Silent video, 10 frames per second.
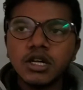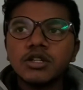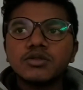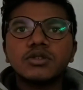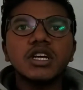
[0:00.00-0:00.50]

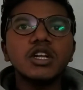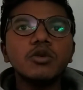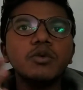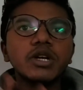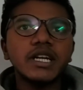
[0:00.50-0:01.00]
So taking no
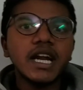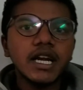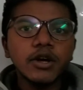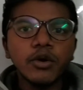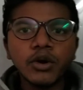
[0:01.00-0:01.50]
more than
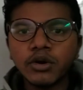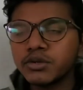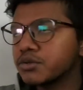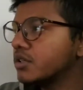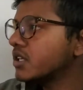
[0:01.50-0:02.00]
directly going on
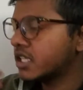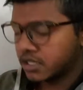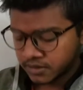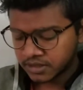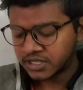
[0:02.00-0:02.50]
to the
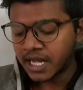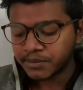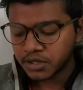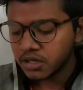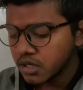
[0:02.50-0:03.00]

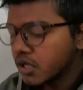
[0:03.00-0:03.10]
chapter.